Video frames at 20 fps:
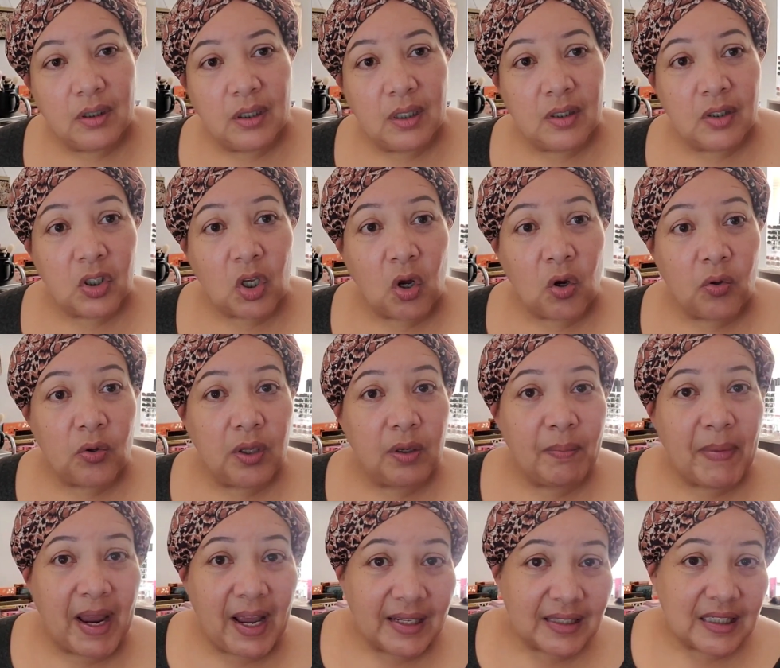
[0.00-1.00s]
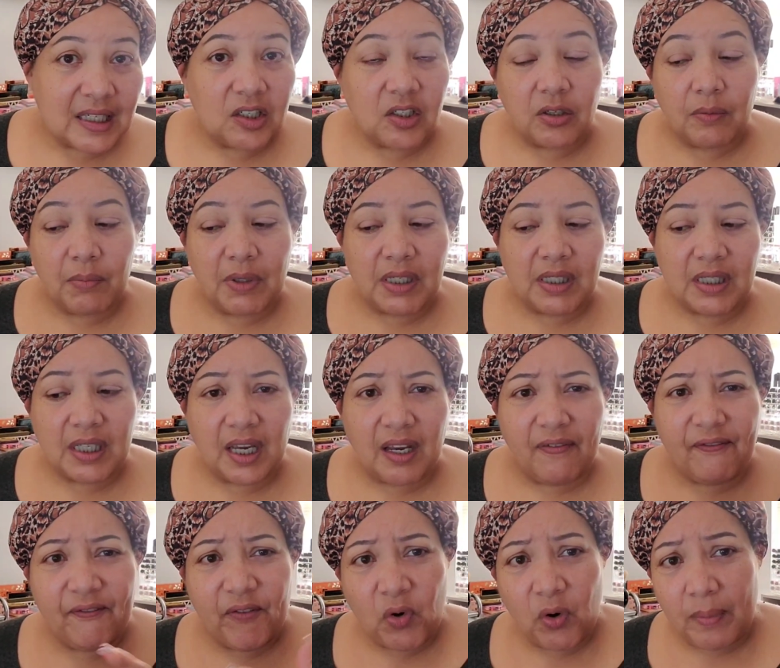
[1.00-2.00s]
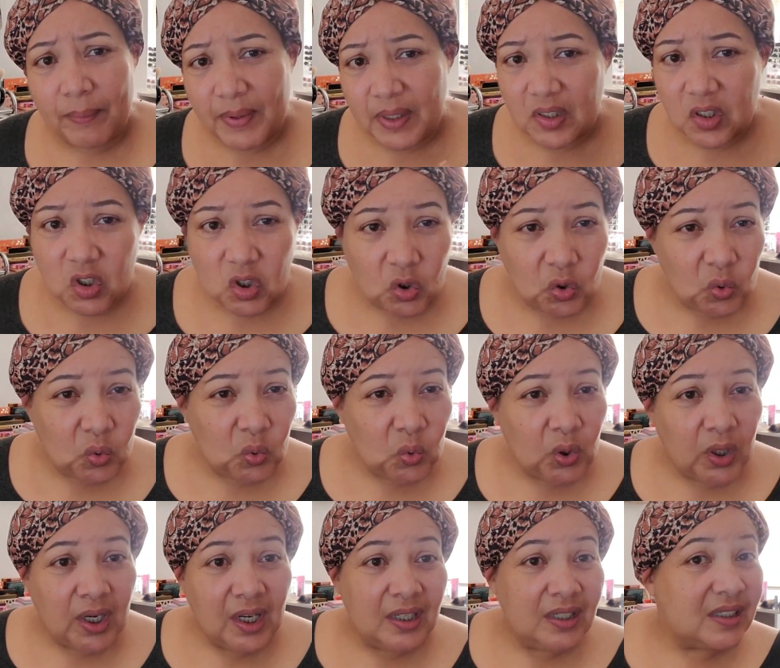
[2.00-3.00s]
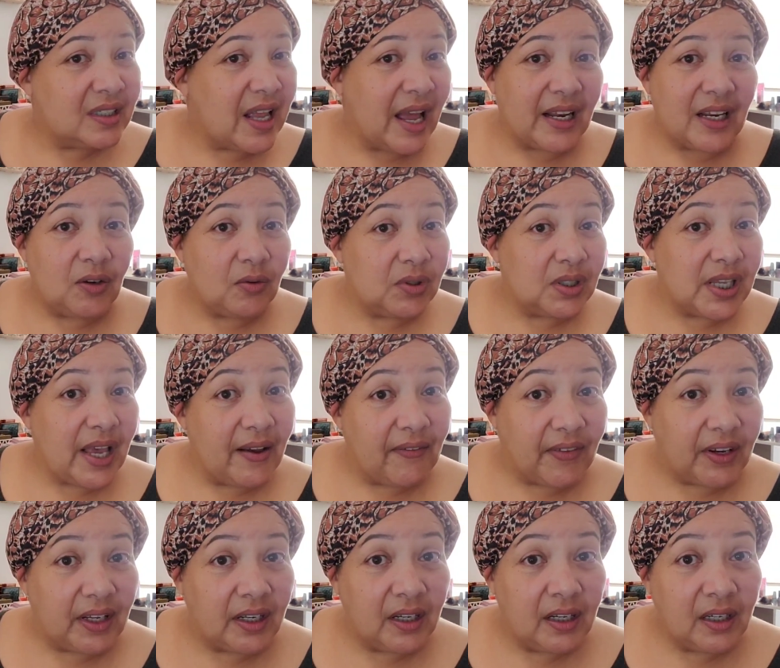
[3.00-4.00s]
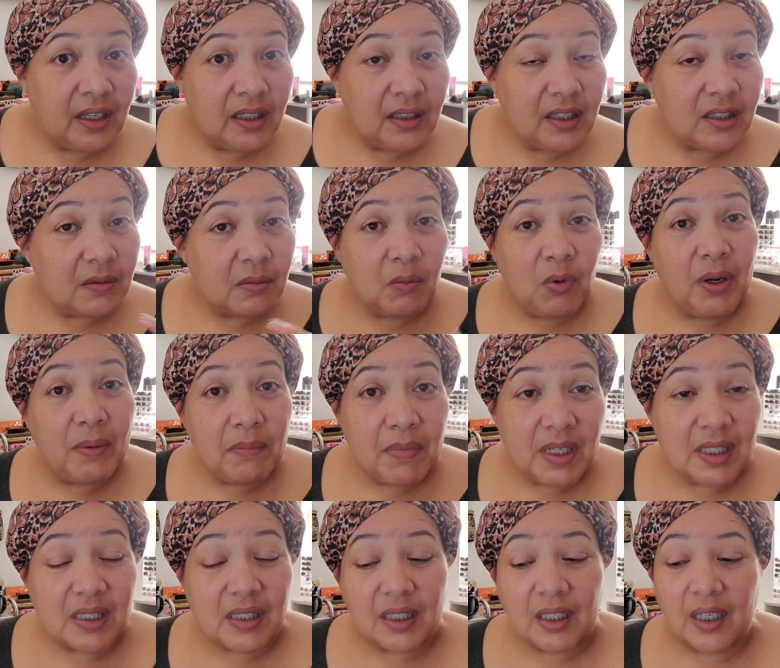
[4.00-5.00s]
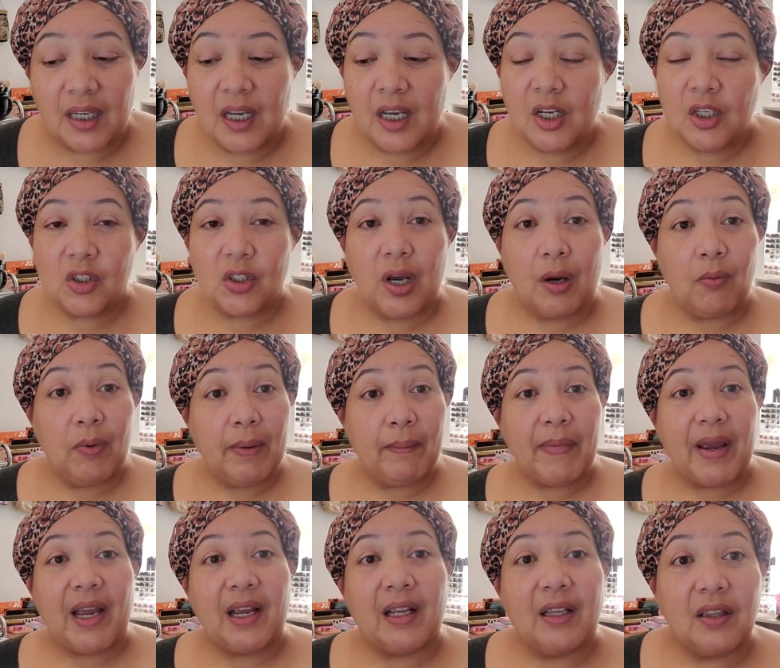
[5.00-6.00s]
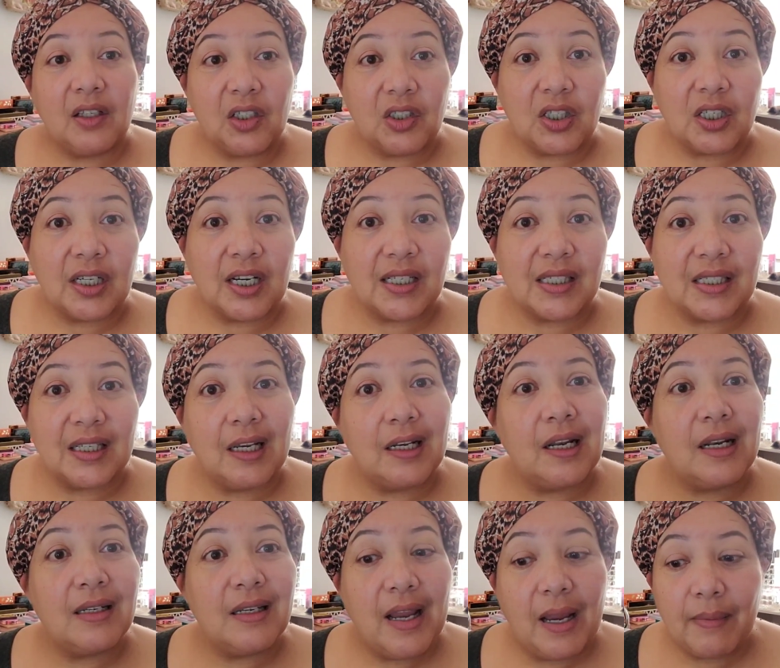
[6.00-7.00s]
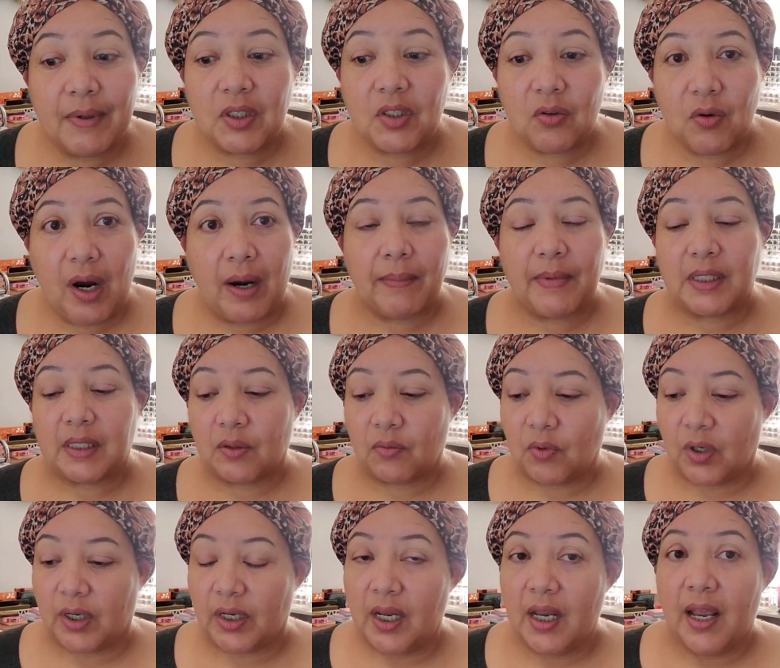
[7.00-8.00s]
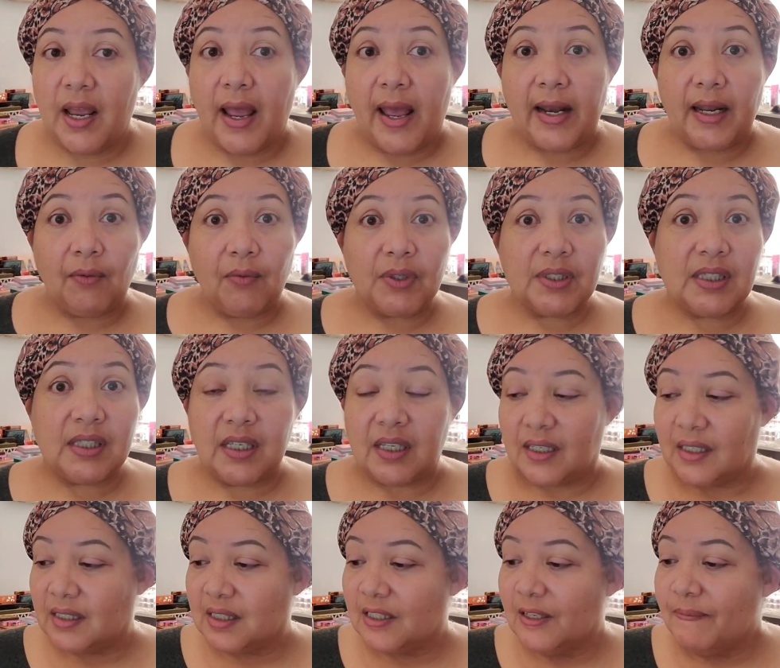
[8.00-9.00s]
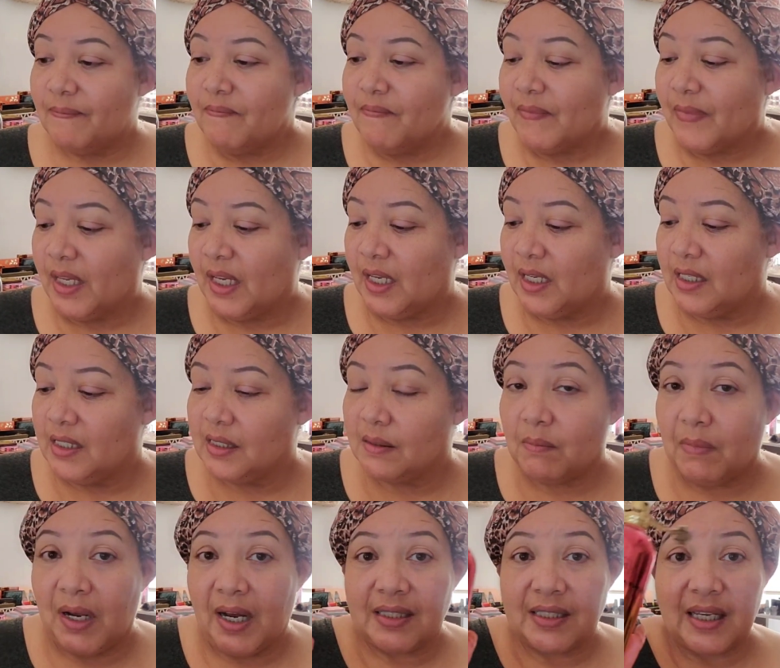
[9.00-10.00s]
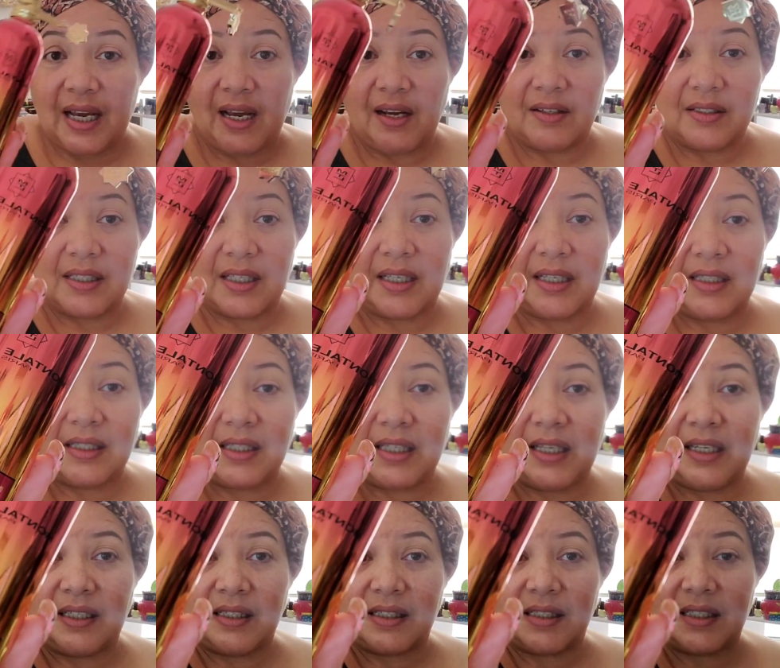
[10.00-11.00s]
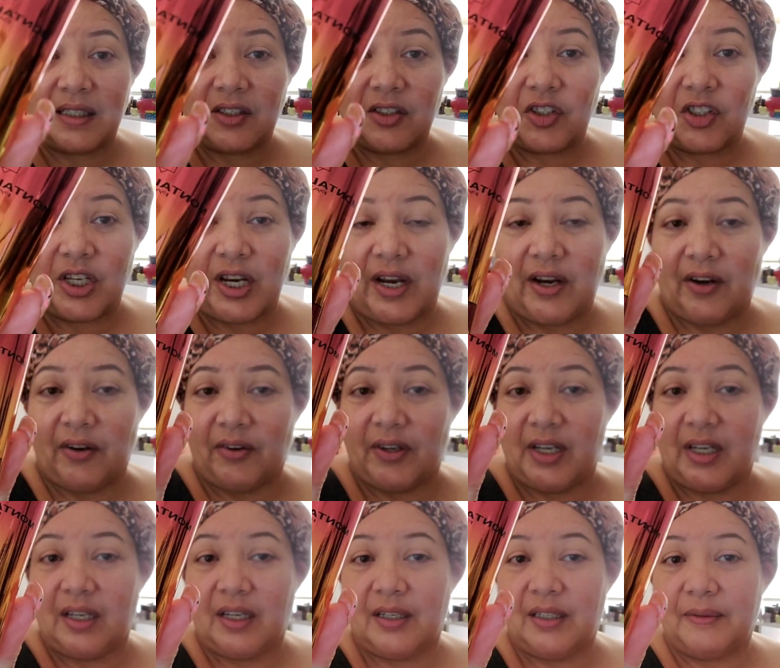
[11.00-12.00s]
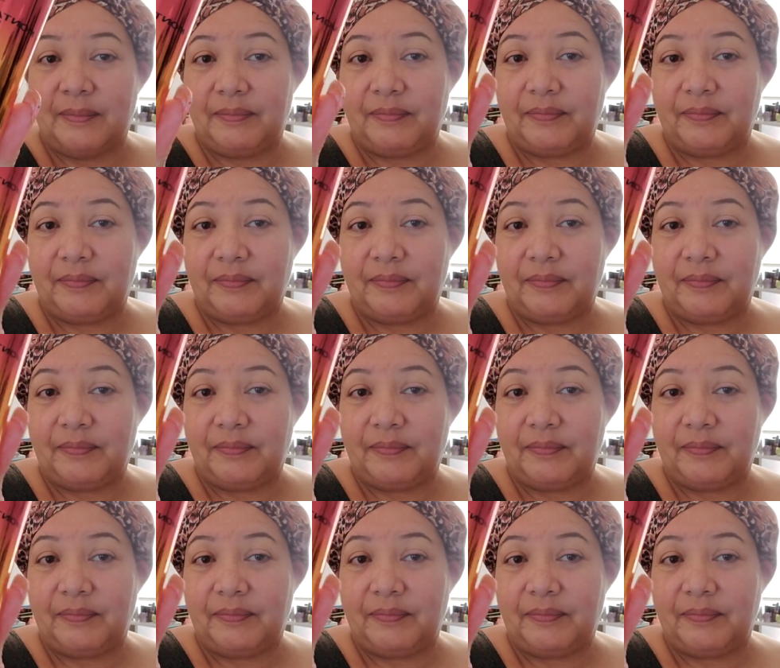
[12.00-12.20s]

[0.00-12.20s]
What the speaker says: So the math teacher in me said 4 plus 2 does not equal 7. There's 1 missing. So I went back and looked and I said, damn it, you are missing 1. And it was this. It is Montale's Intense Cherry.